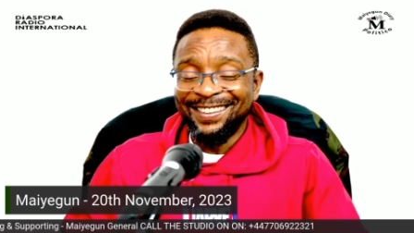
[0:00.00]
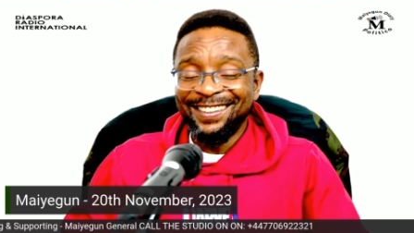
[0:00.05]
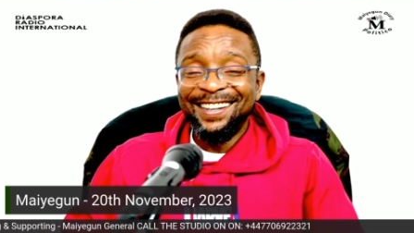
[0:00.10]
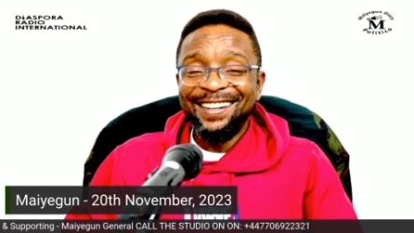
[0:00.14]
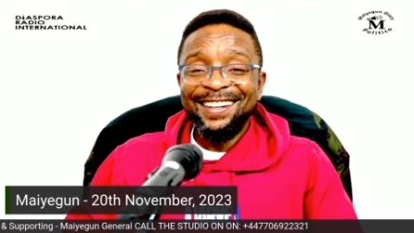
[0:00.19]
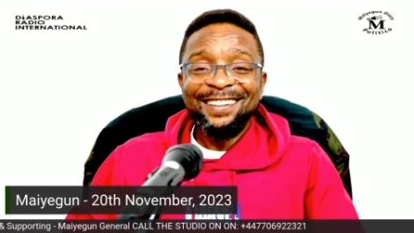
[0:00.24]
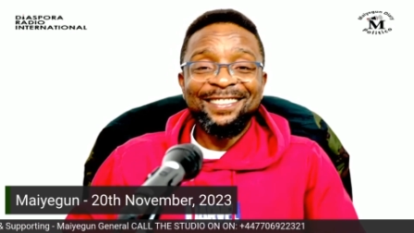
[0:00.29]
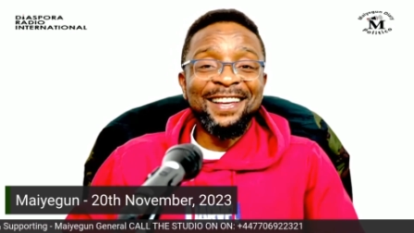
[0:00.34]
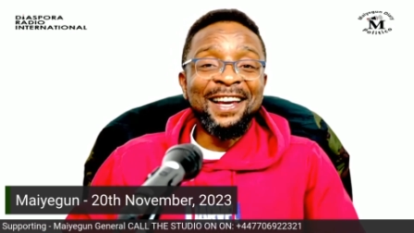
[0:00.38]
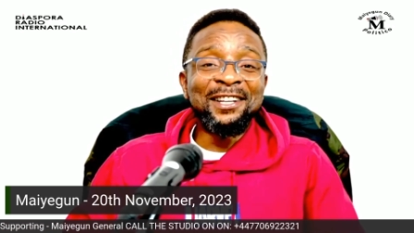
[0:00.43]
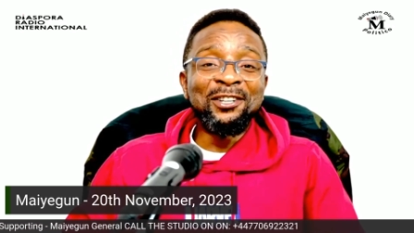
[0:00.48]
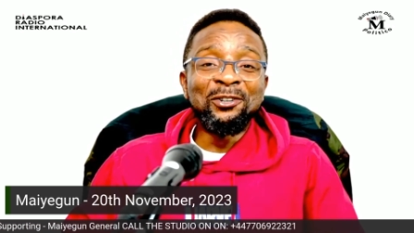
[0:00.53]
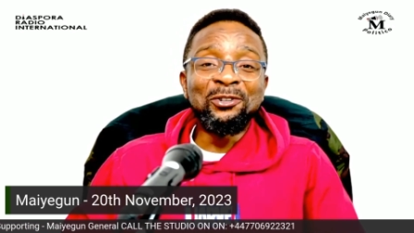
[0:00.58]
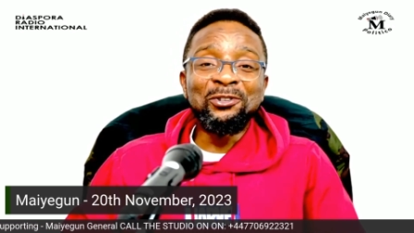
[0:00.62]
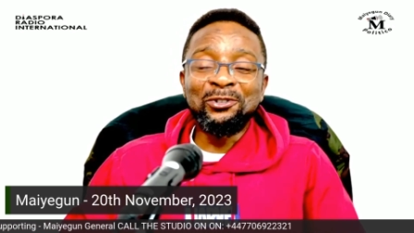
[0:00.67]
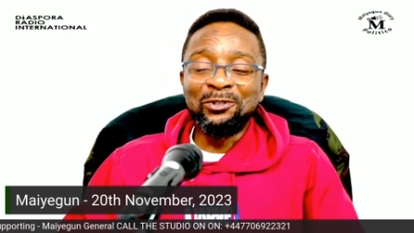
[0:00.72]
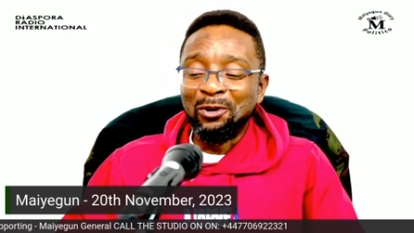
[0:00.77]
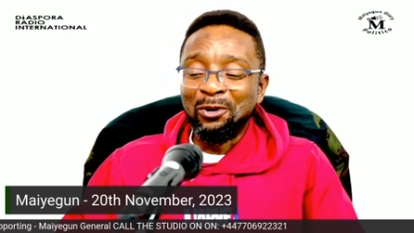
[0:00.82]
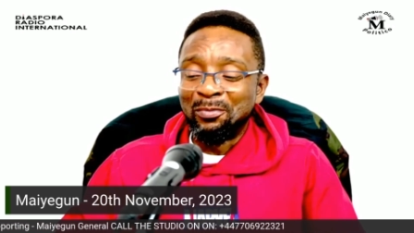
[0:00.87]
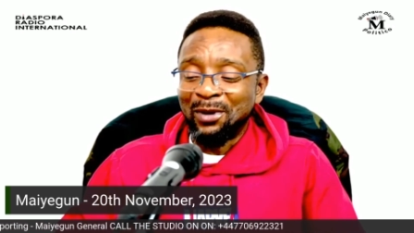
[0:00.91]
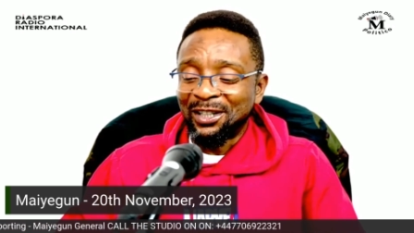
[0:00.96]
Thank you so
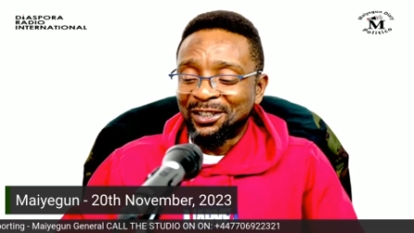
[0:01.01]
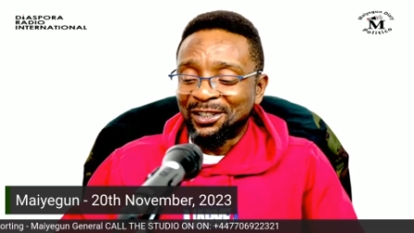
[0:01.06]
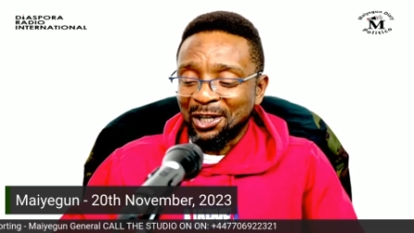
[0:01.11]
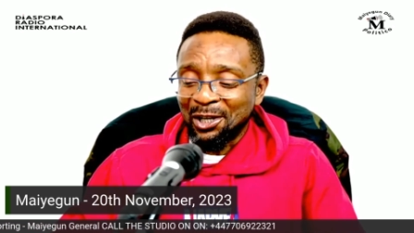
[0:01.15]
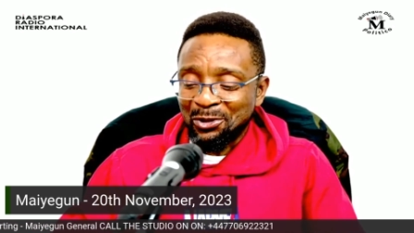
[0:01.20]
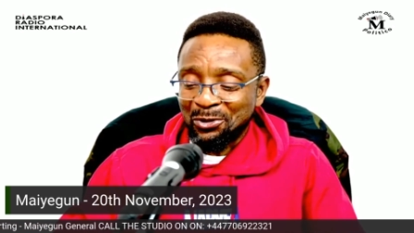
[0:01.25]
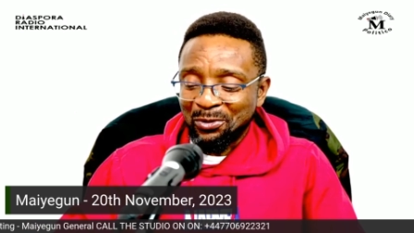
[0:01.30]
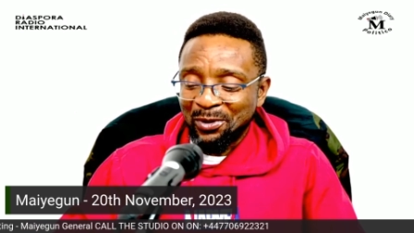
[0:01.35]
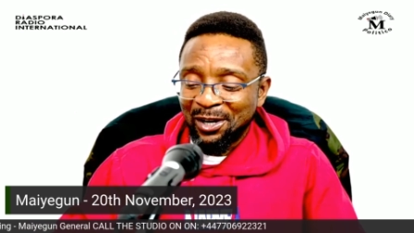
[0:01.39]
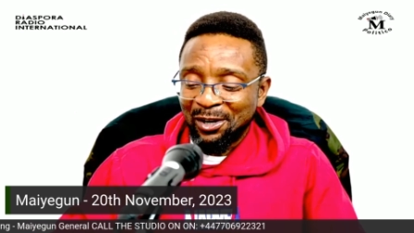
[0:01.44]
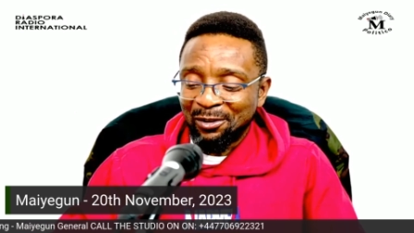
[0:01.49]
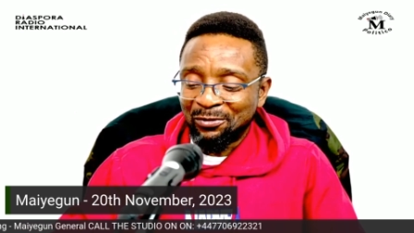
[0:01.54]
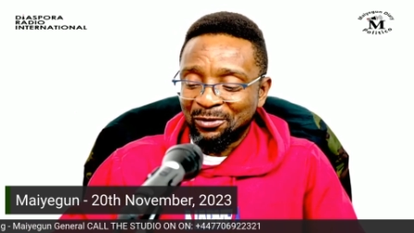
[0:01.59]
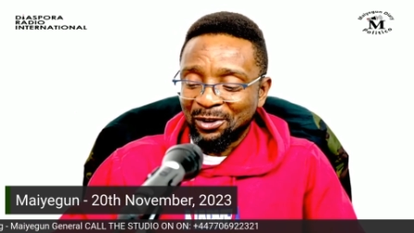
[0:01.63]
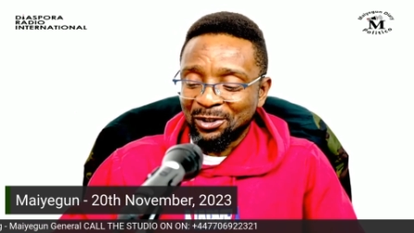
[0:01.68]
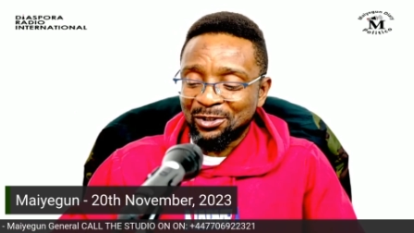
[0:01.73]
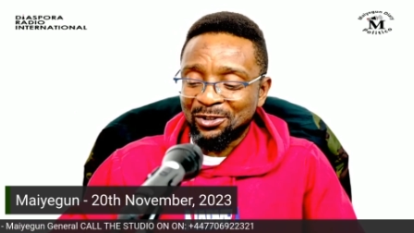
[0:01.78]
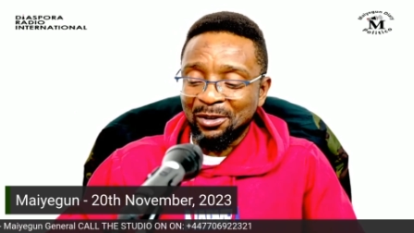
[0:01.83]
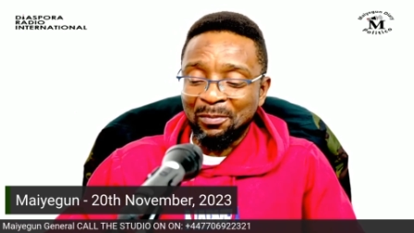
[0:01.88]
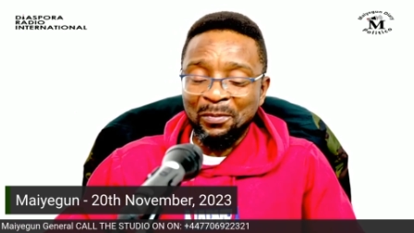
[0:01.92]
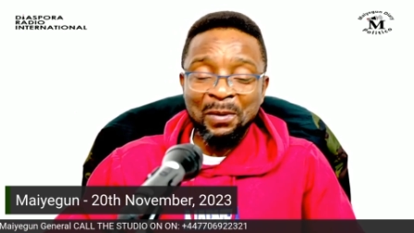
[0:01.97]
much as well for
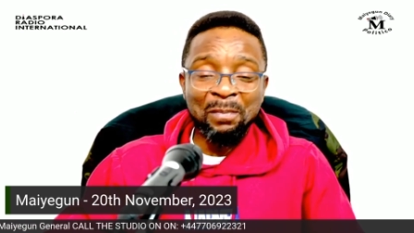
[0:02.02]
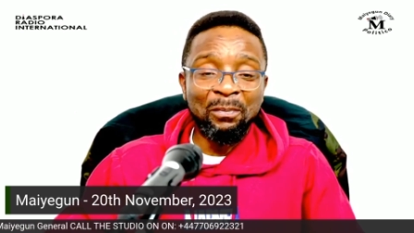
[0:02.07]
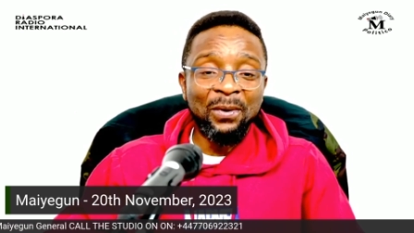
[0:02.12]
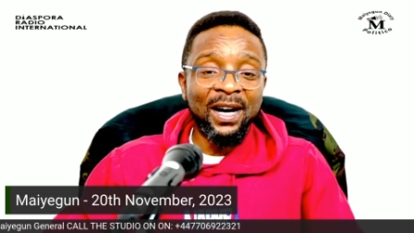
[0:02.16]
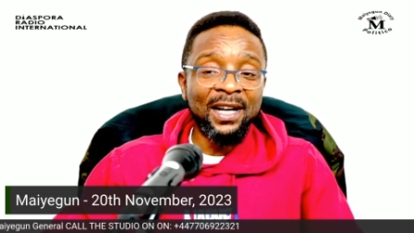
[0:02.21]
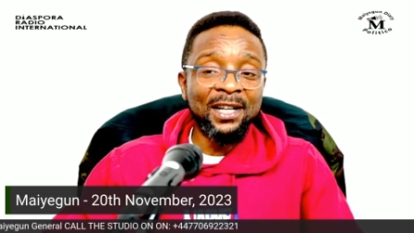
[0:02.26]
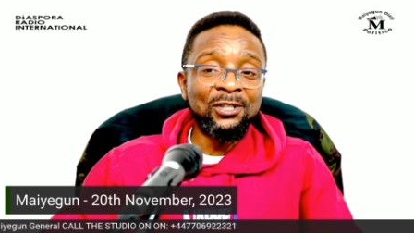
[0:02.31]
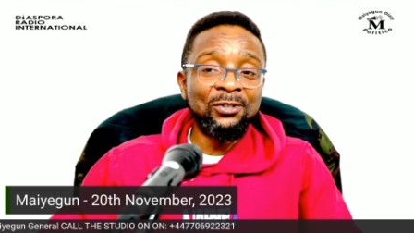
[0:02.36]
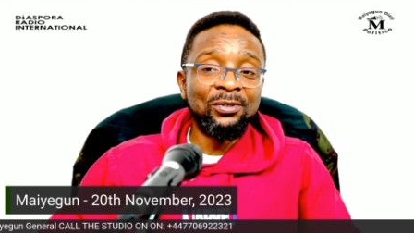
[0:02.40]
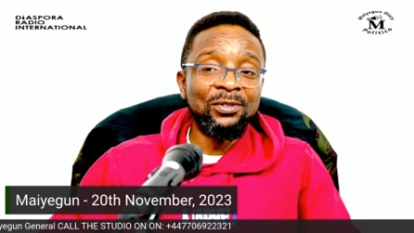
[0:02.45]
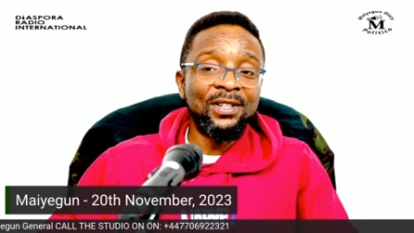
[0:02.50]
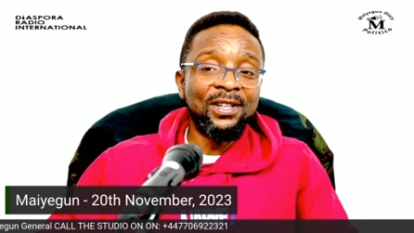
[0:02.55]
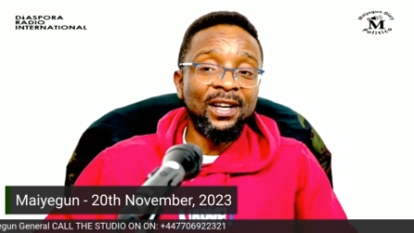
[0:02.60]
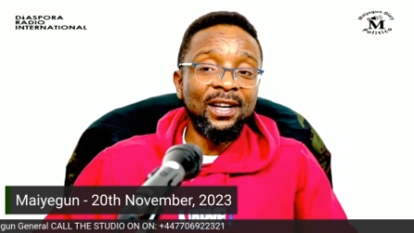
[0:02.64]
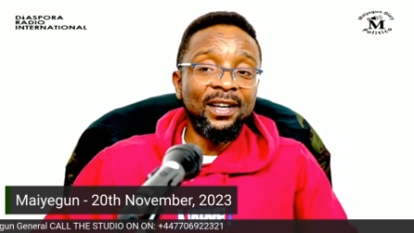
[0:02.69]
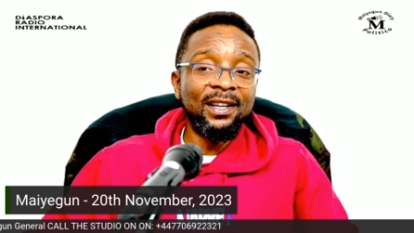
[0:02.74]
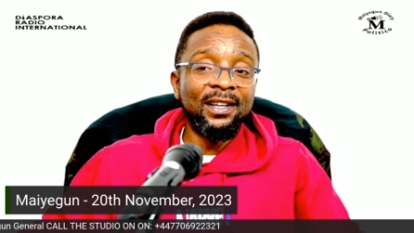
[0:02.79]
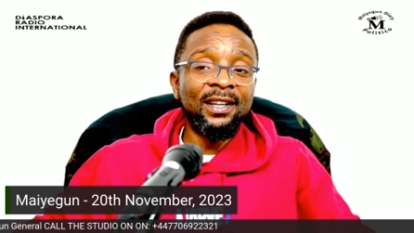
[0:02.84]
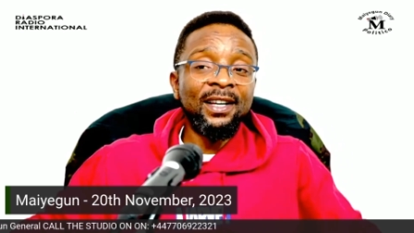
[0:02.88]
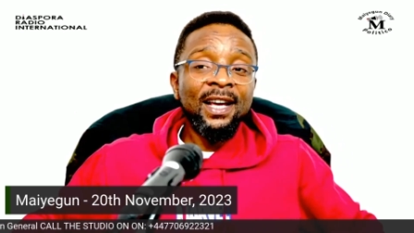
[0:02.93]
stopping by today.